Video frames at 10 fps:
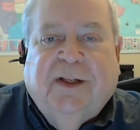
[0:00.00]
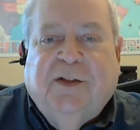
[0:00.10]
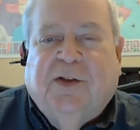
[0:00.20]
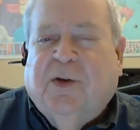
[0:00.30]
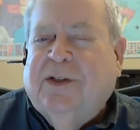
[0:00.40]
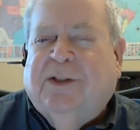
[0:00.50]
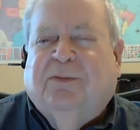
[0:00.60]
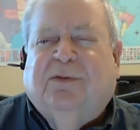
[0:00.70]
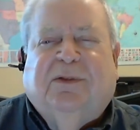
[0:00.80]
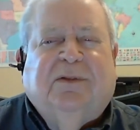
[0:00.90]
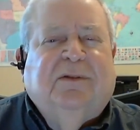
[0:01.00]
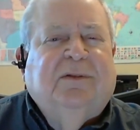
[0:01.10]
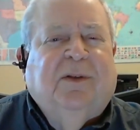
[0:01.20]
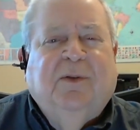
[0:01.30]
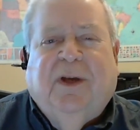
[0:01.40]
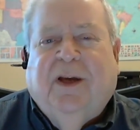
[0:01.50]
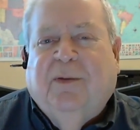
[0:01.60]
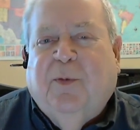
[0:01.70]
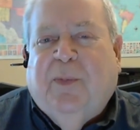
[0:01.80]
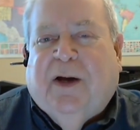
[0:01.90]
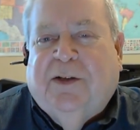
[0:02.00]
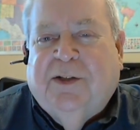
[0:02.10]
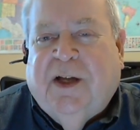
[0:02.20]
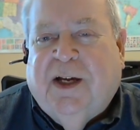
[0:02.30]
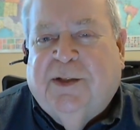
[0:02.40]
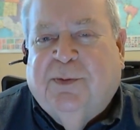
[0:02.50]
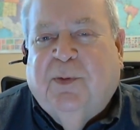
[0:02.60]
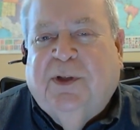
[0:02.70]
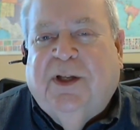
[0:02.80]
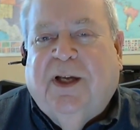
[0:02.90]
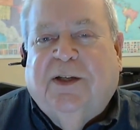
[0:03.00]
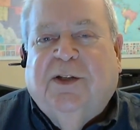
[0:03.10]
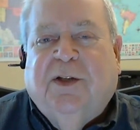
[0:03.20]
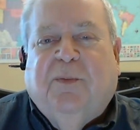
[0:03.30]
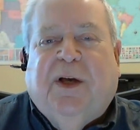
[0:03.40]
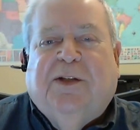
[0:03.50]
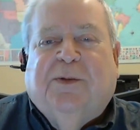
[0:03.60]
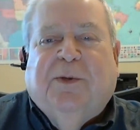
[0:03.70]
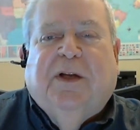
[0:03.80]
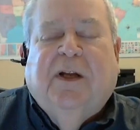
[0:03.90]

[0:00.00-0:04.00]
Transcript: And so I said, well, okay, I'm embarrassed to ask, but what the heck's in the basement?